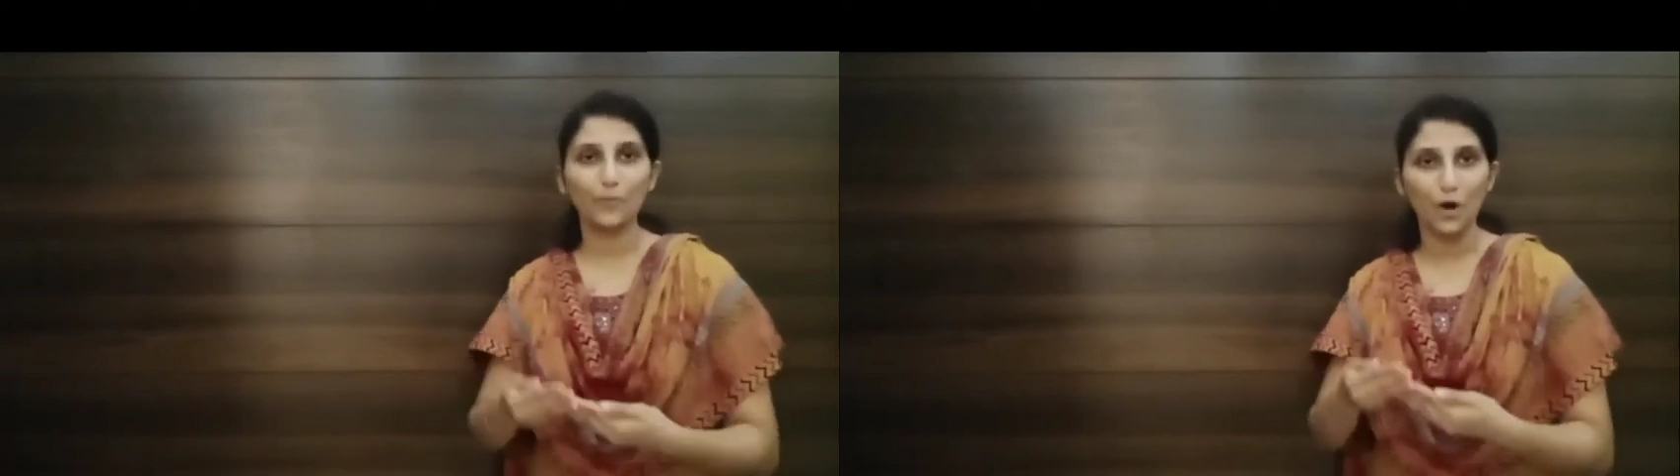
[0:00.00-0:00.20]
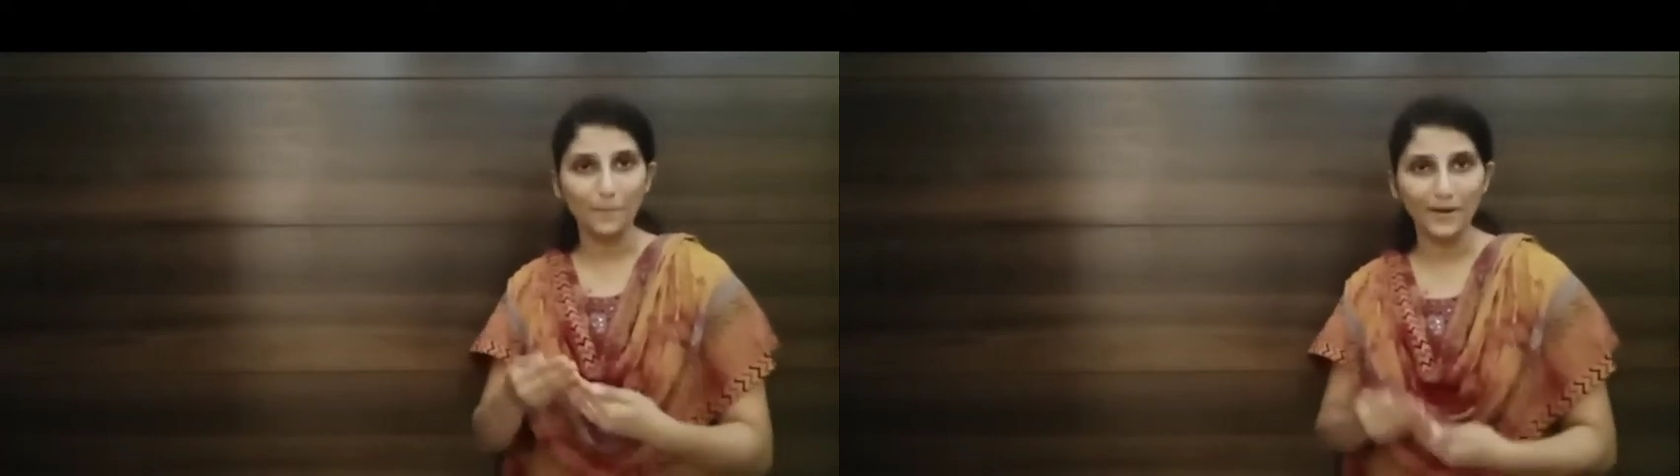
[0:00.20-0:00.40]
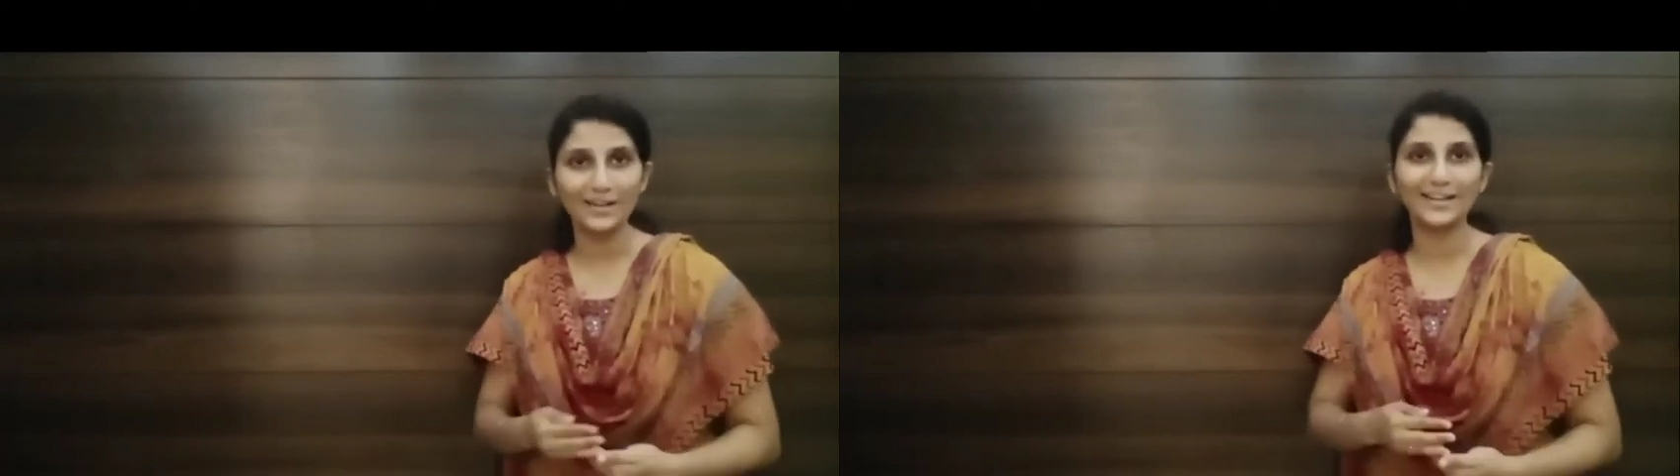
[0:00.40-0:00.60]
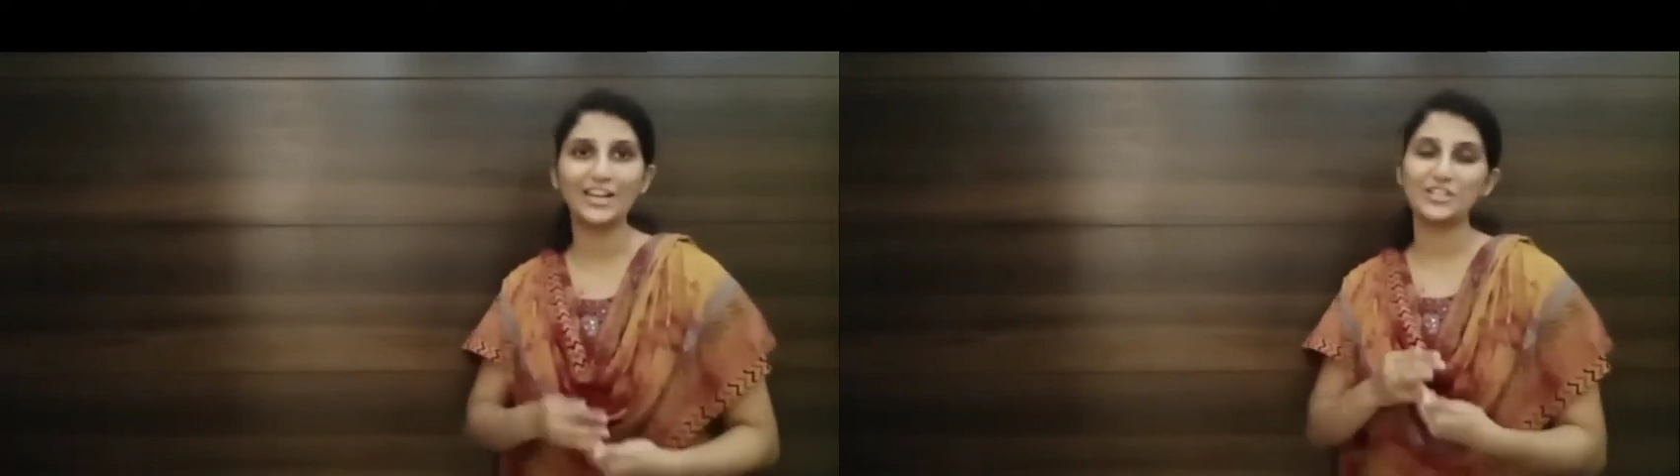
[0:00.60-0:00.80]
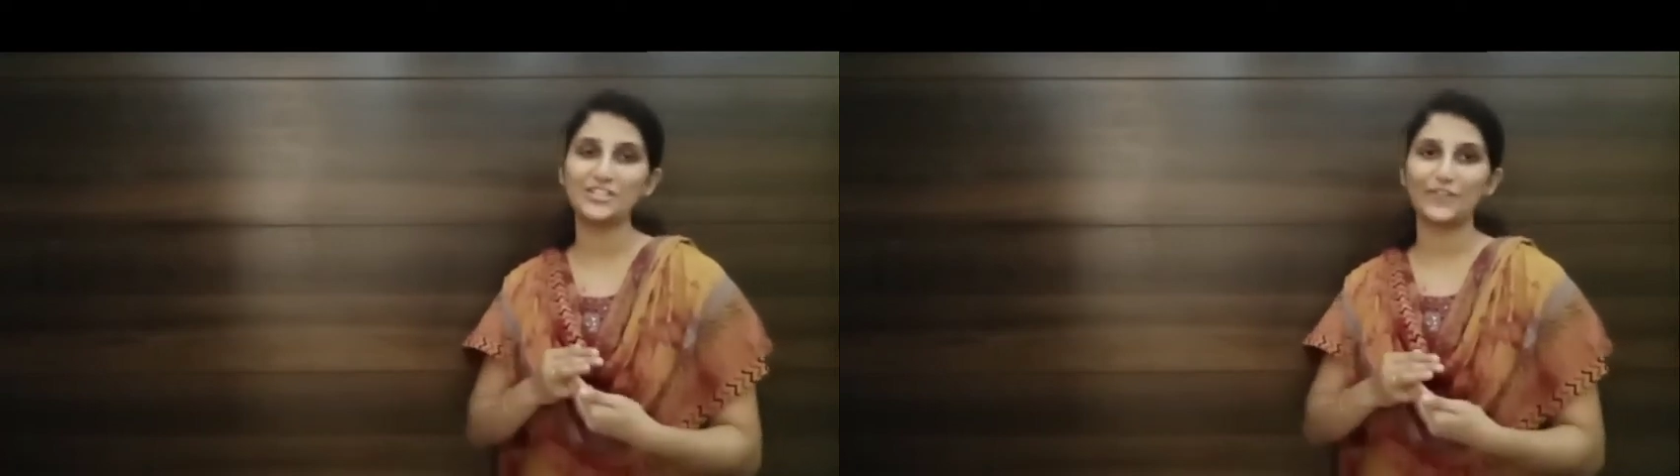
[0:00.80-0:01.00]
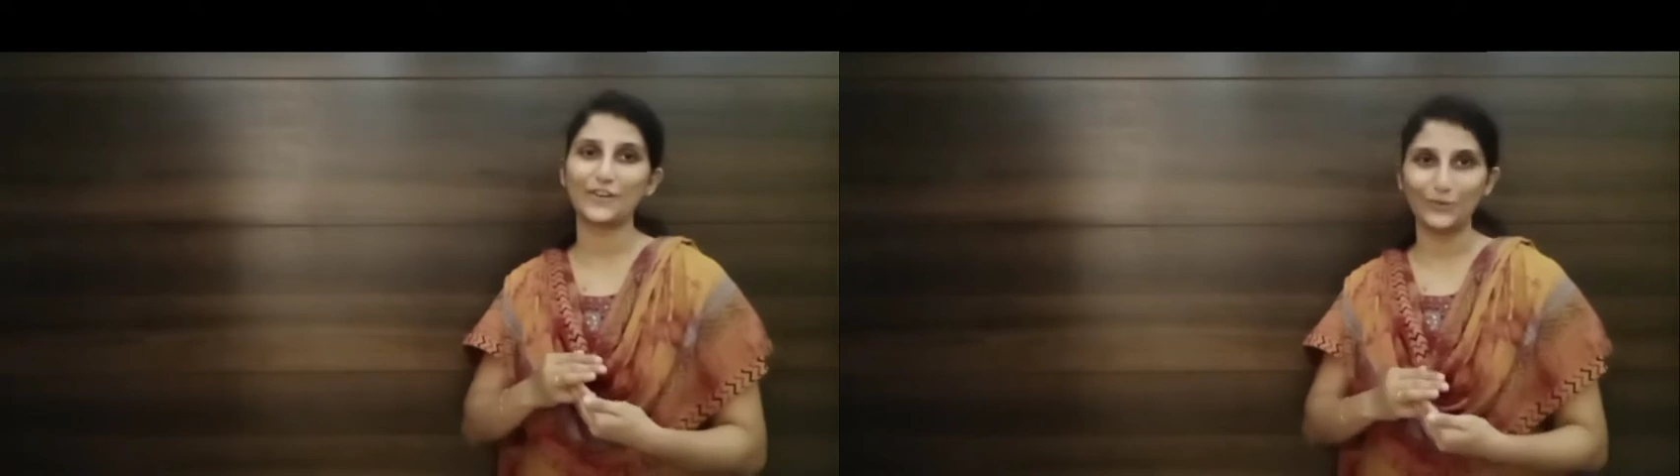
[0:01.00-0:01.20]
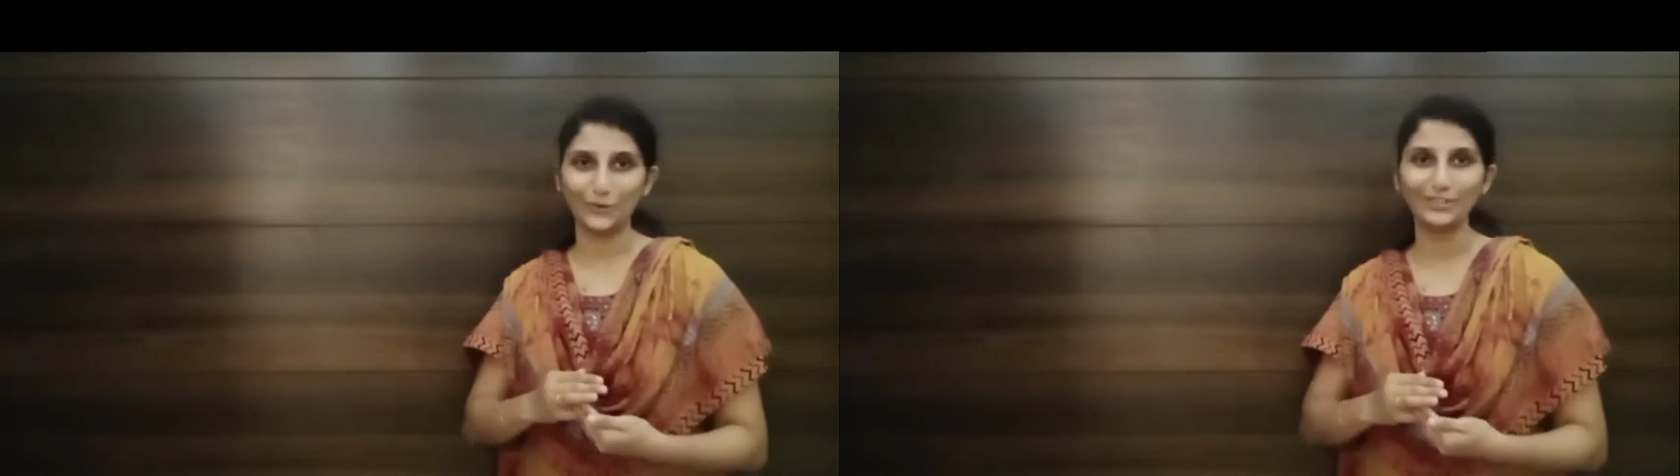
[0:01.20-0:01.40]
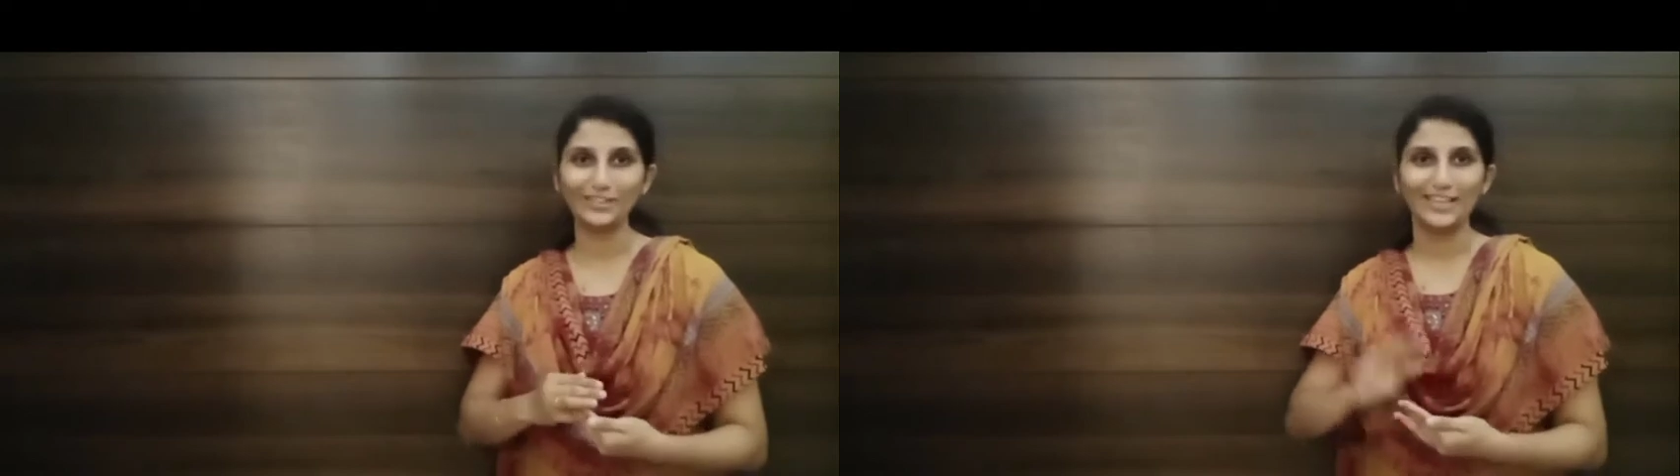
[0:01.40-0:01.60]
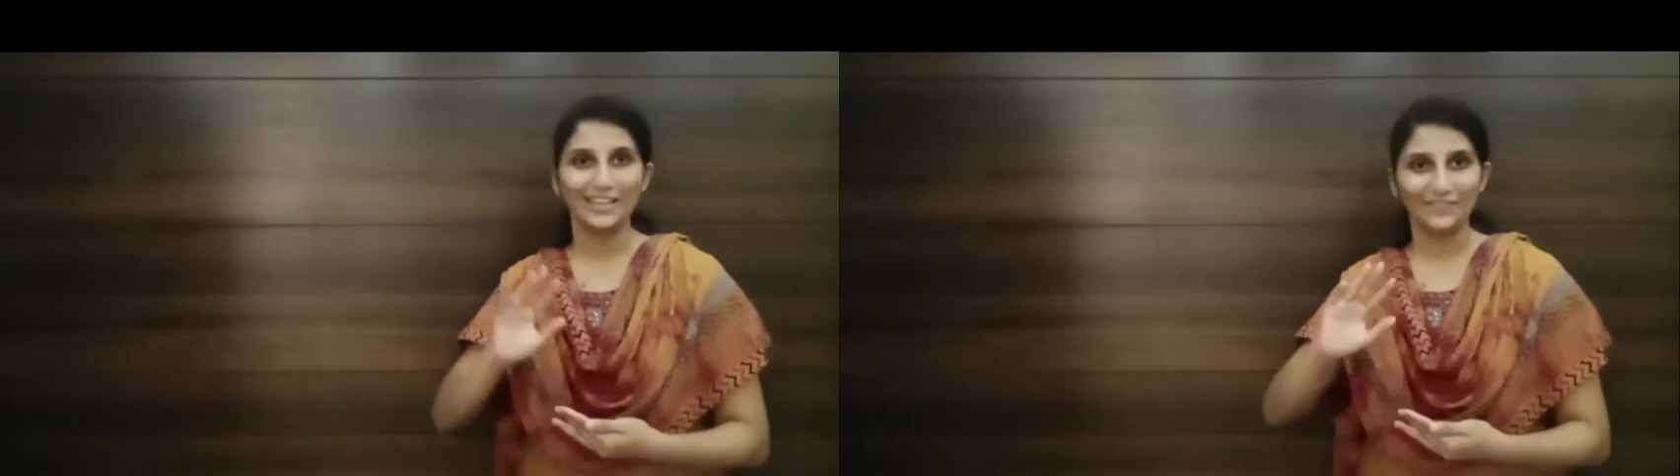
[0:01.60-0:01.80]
proper conditions for growth,